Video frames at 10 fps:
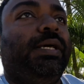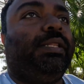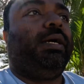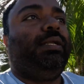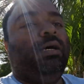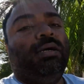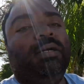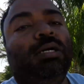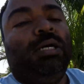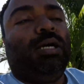like that
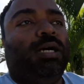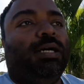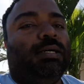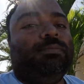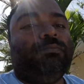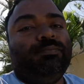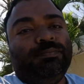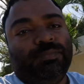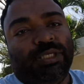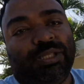
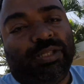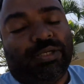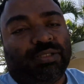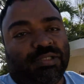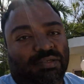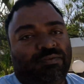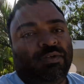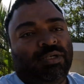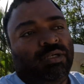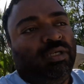in the reserve.